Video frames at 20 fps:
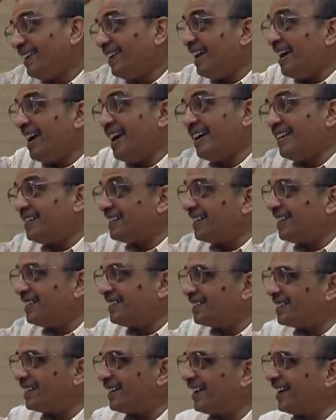Axe
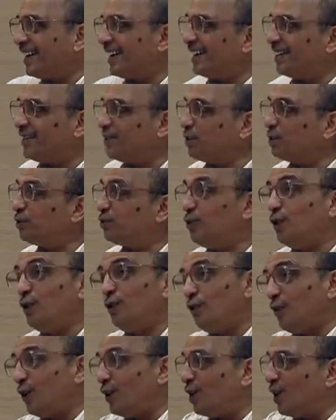is
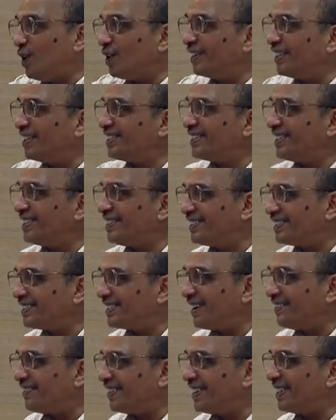useful for long distance
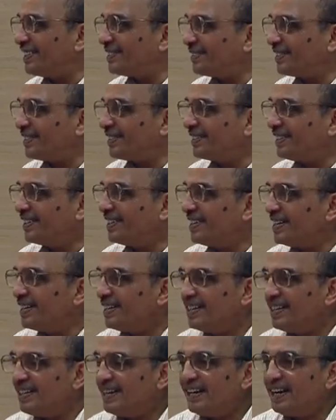travel as well.
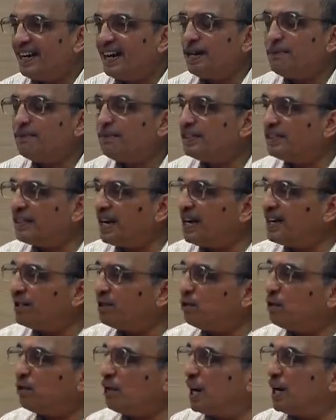And besides,
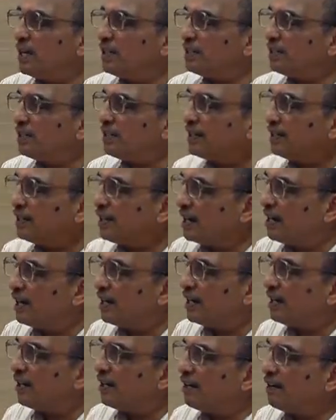you can't
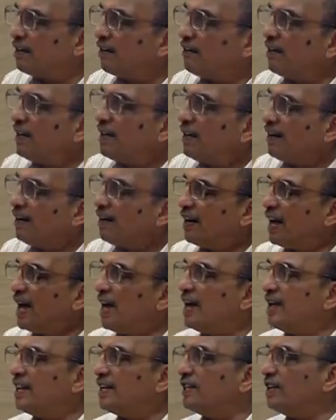kill
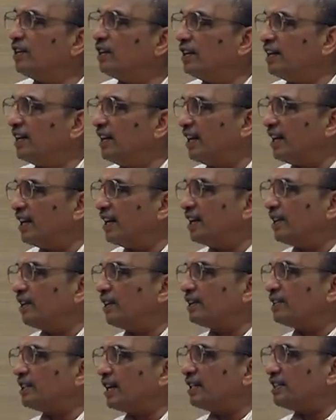lion or deer
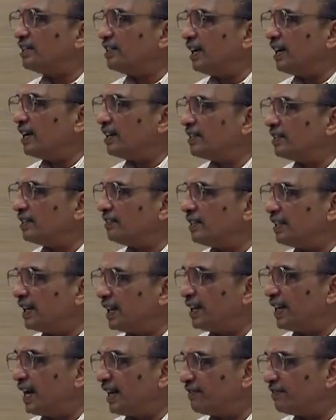or such things with
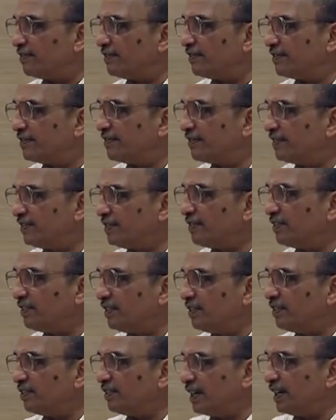a knife.
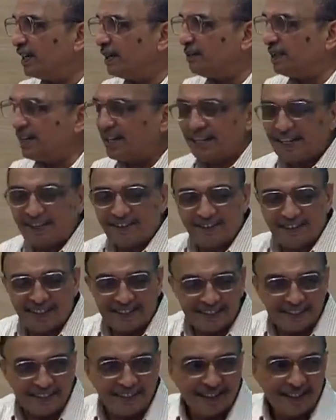You need a bigger
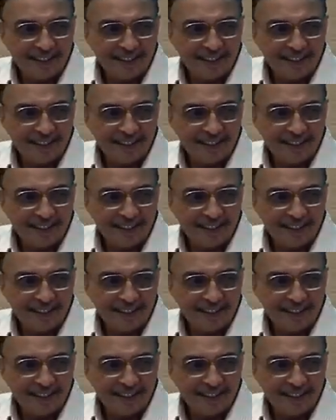device.